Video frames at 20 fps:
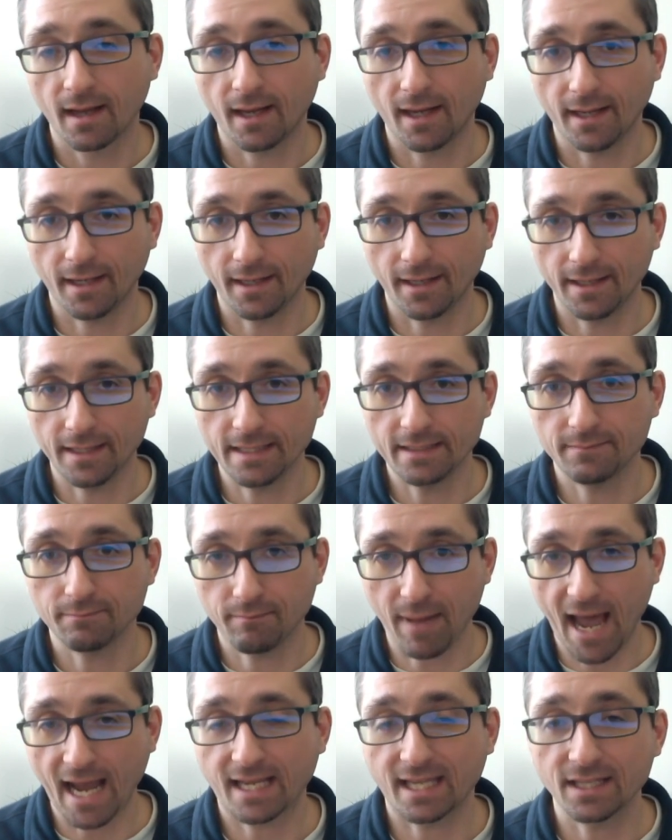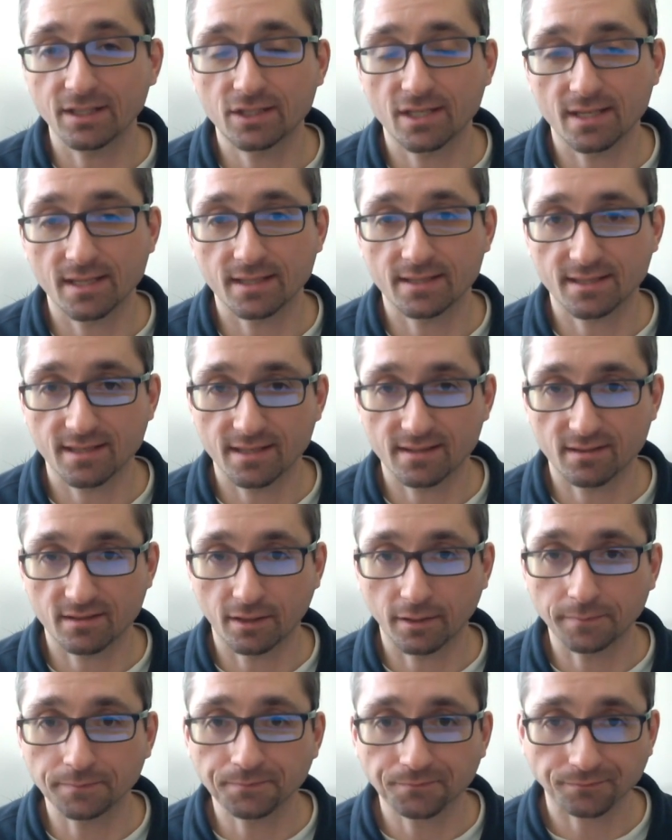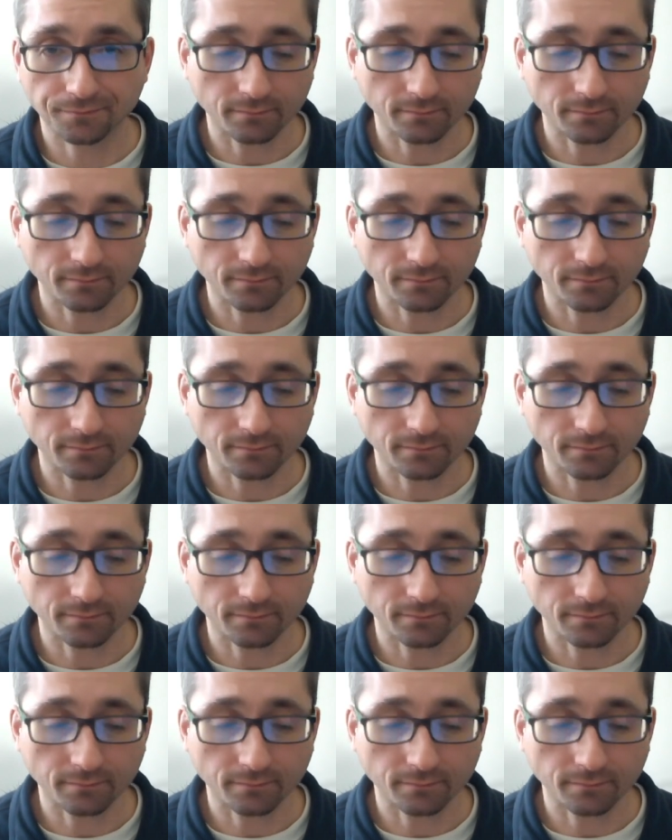back into the system